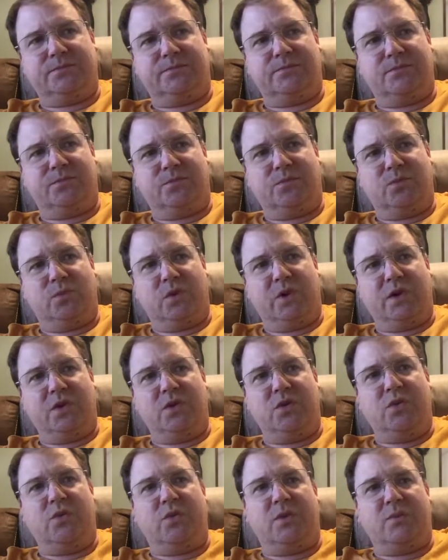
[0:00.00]
We can do it
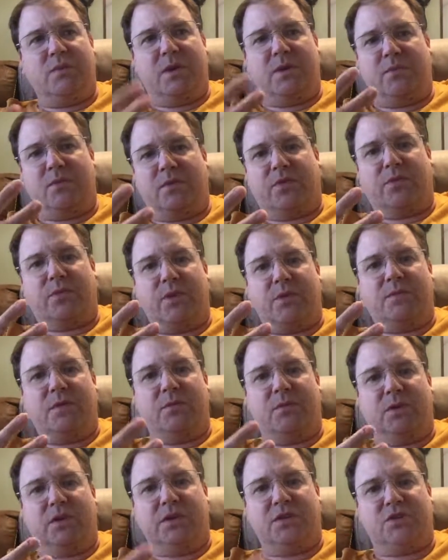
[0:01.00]
with a minimum of 3
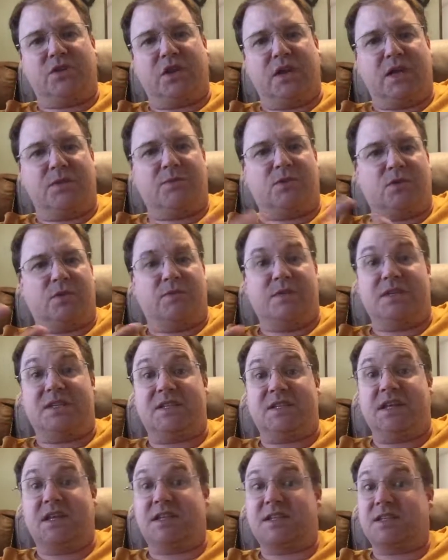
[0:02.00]
people each game, so that'd be
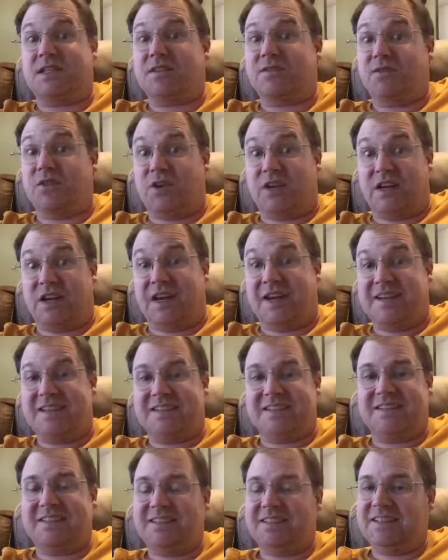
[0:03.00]
6 for a night.
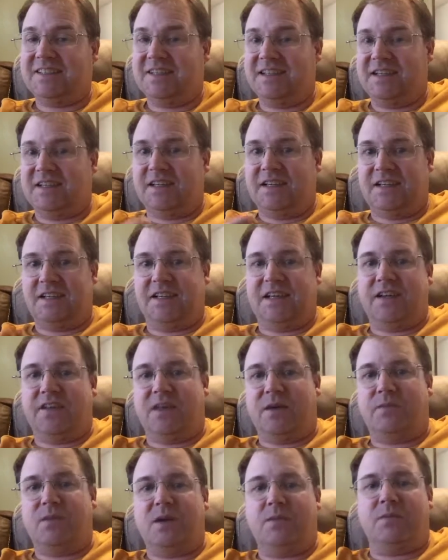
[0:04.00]
Getting that
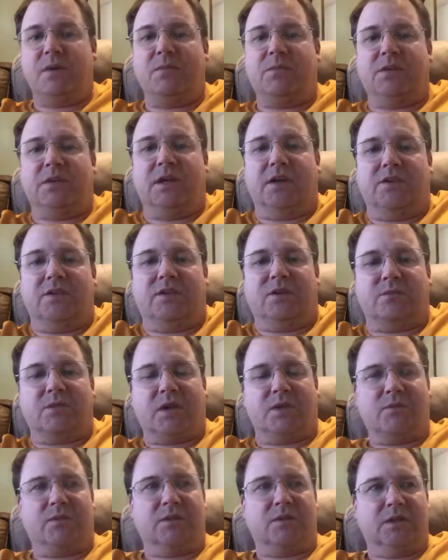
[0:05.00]
many people together sometimes
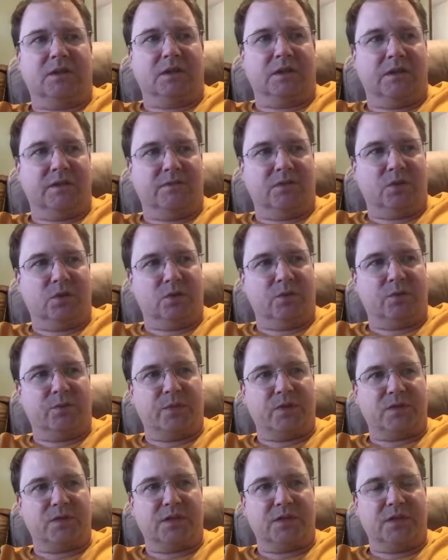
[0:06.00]
is a little difficult,
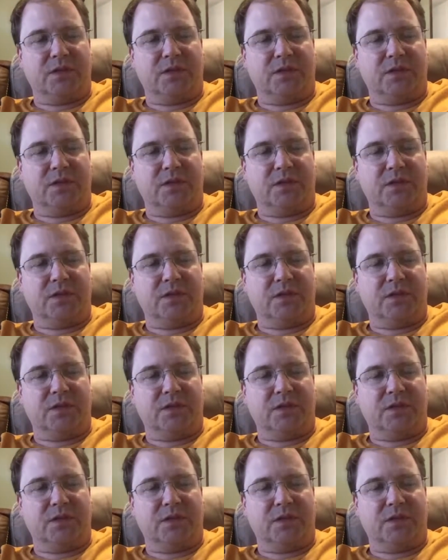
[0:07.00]
especially,